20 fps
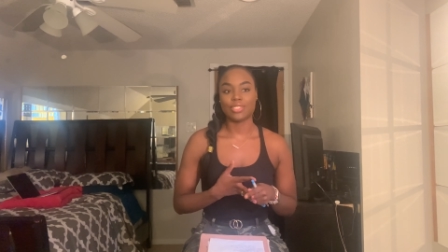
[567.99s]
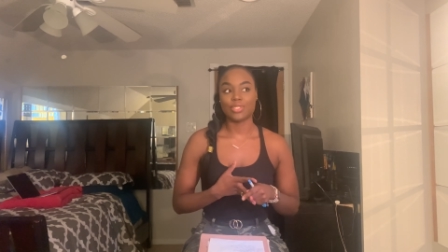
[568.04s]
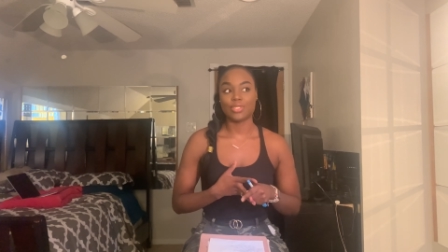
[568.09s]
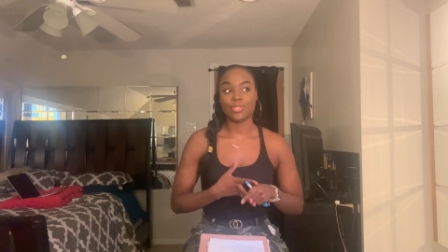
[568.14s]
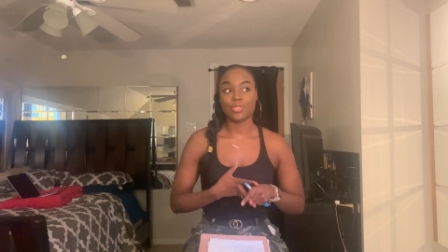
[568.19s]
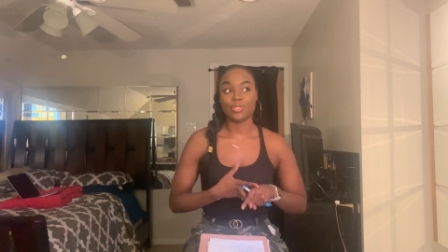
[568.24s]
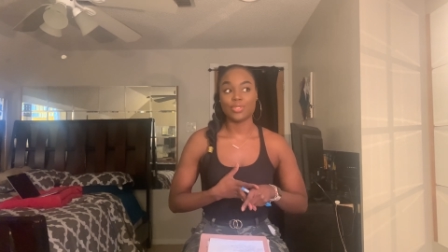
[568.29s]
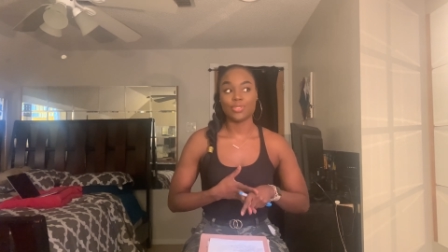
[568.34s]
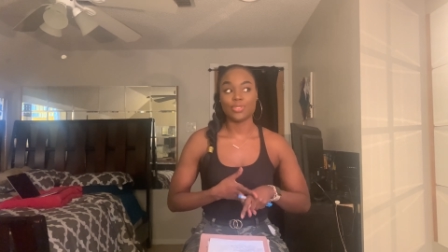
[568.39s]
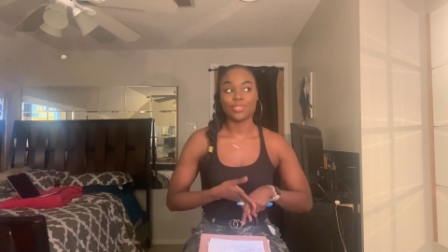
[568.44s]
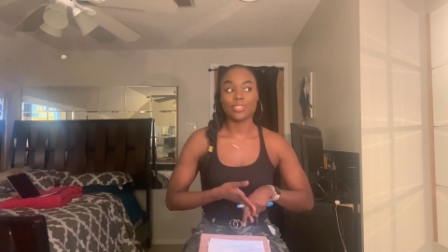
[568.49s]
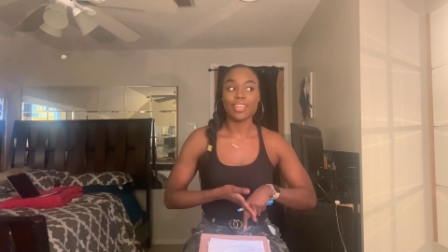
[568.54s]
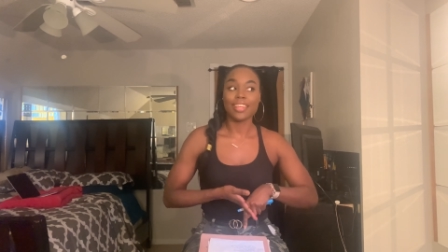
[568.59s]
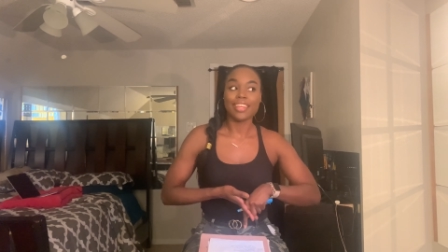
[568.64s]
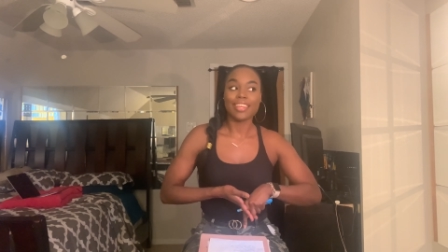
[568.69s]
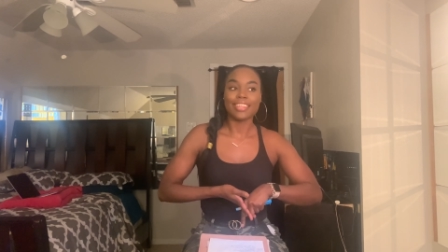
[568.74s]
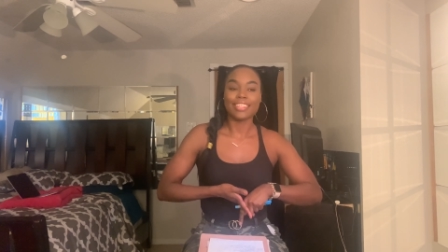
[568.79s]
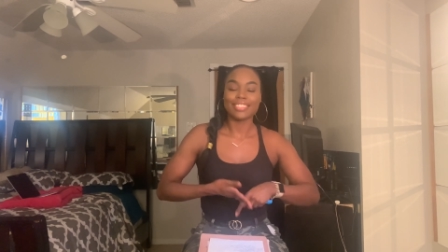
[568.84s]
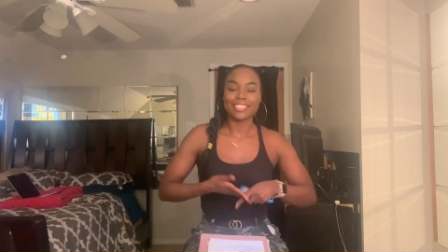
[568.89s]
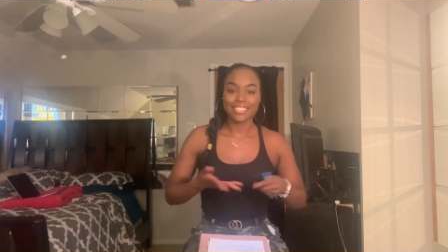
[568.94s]
to
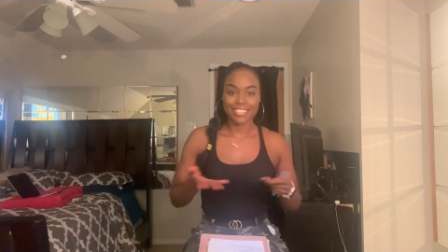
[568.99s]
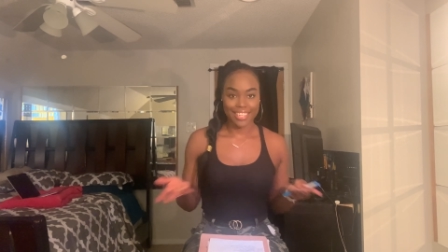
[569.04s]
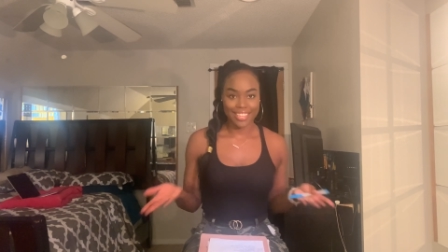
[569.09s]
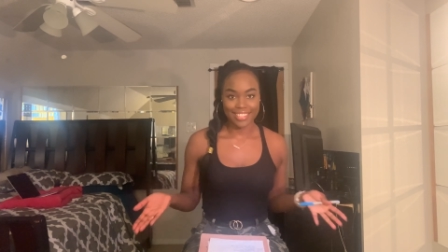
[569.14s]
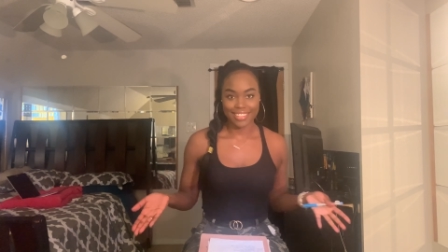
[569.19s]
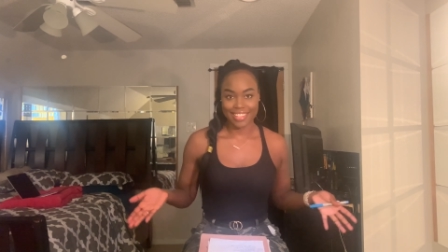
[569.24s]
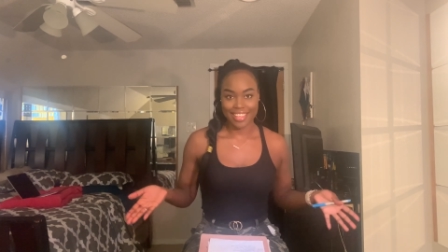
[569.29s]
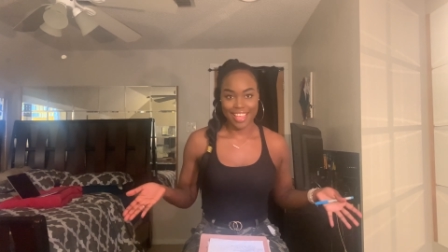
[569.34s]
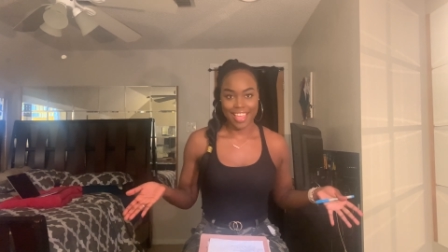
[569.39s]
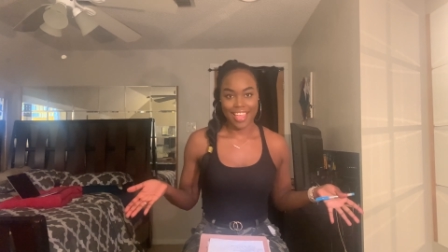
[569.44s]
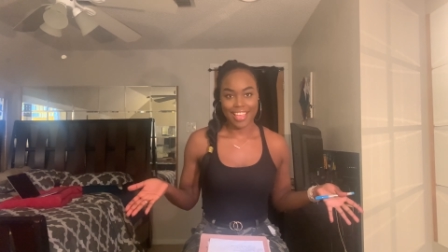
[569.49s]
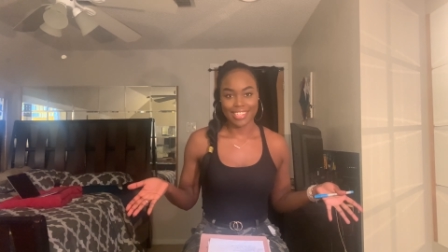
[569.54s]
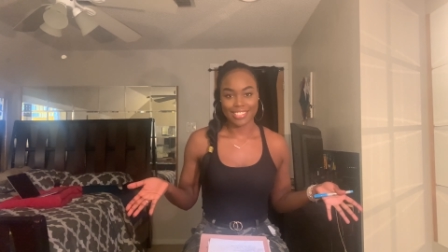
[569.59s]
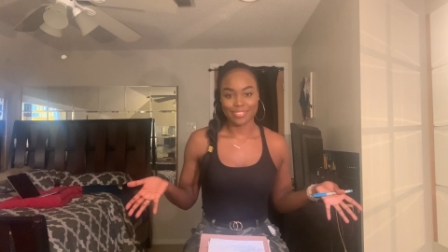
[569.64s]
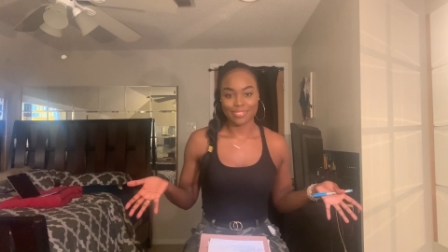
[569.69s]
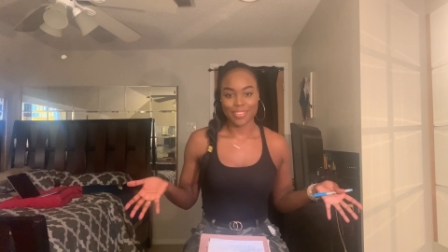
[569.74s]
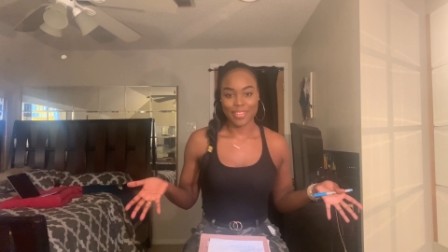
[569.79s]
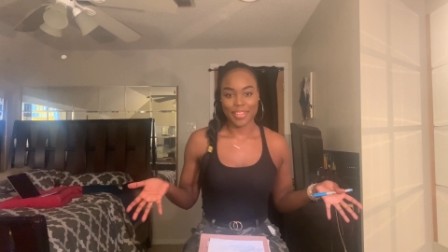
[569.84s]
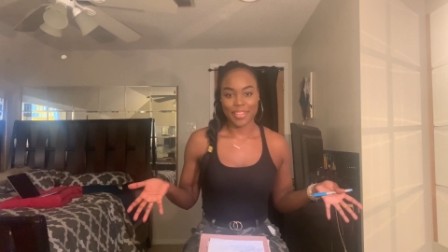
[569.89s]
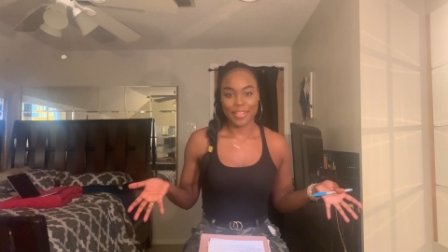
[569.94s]
take the
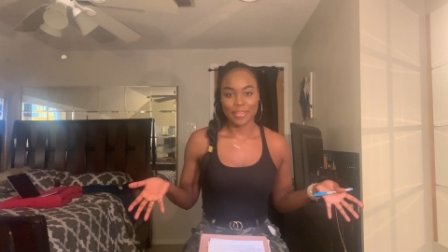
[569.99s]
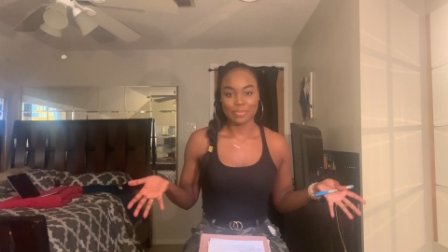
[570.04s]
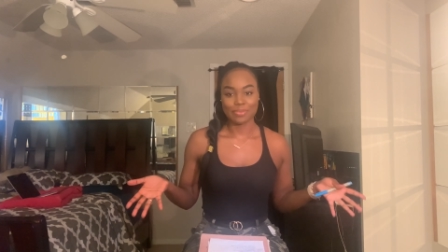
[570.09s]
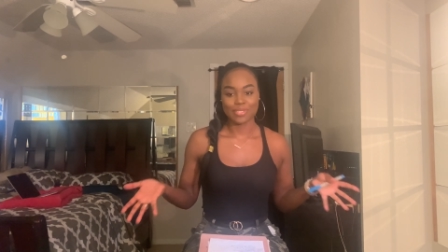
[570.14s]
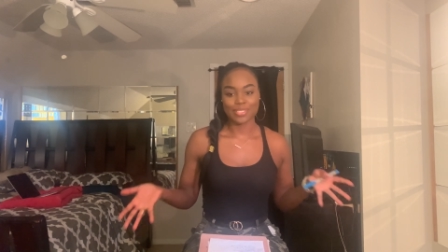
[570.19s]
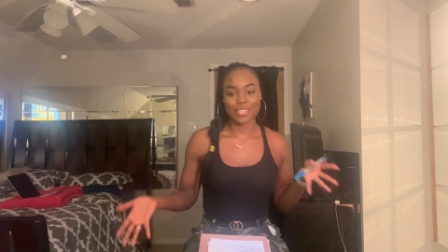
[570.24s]
Asvab.